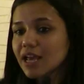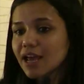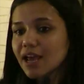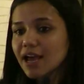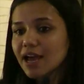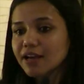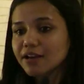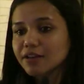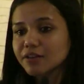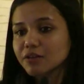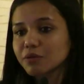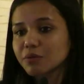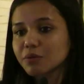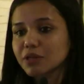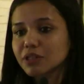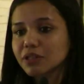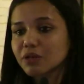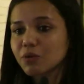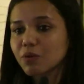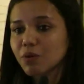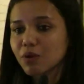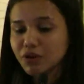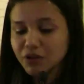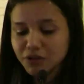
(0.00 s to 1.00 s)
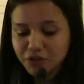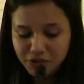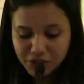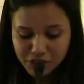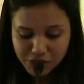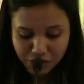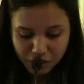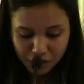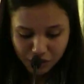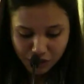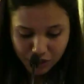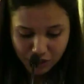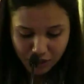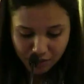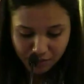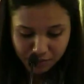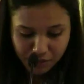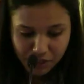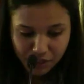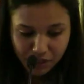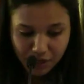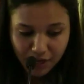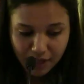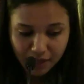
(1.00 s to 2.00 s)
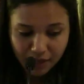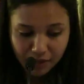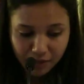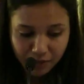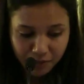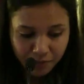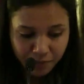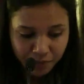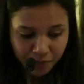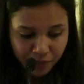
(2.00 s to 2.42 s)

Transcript: and in the way the quaternary structure comes together.